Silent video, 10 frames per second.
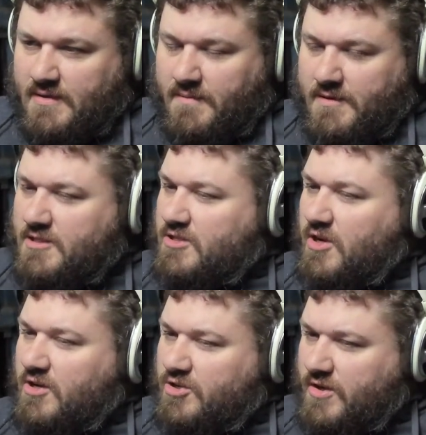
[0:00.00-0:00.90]
But
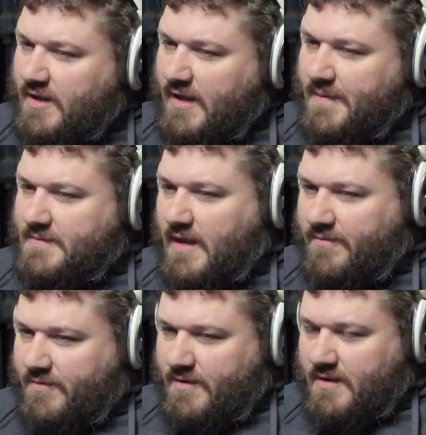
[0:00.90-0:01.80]
Star Trek games
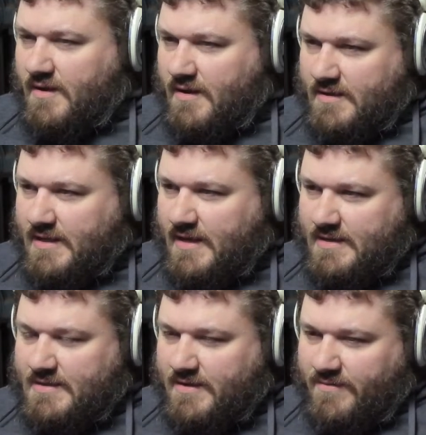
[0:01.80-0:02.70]
have a
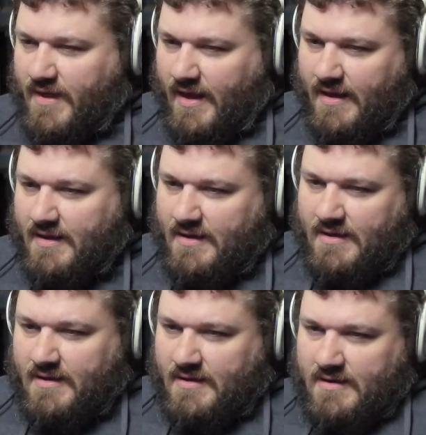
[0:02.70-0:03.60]
tendency of that.
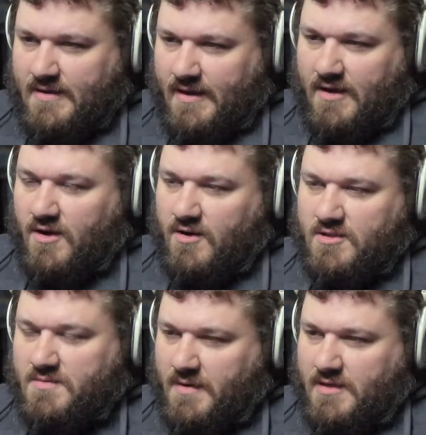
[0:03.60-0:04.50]
And it
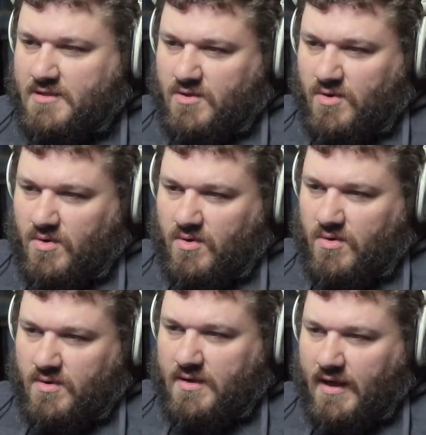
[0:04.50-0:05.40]
hurts my
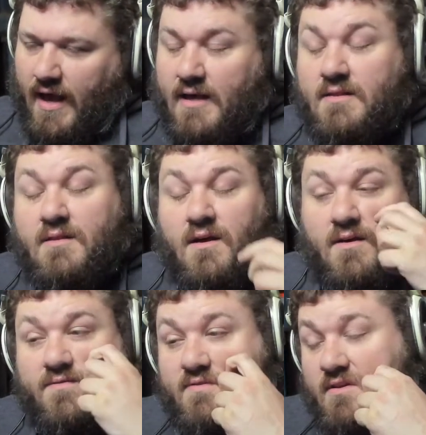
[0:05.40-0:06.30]
soul. I
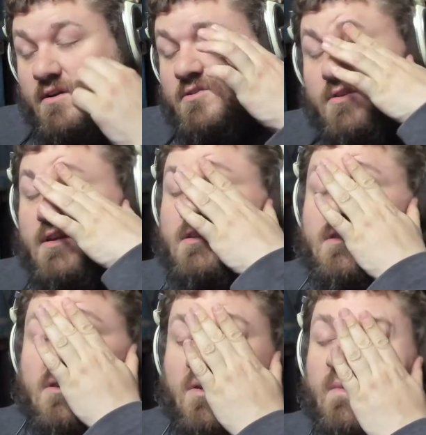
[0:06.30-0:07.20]
love Star Trek
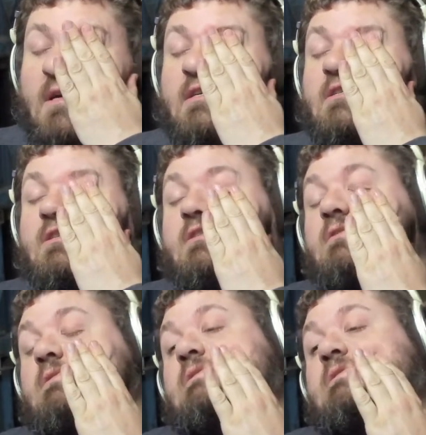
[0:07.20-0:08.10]
so much.
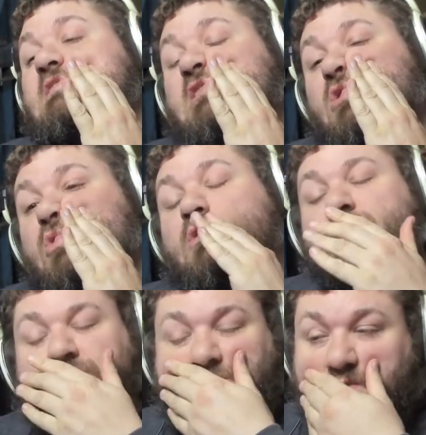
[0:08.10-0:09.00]
I
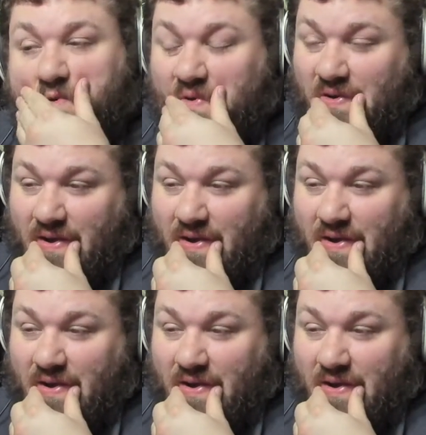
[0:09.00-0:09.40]
truly do.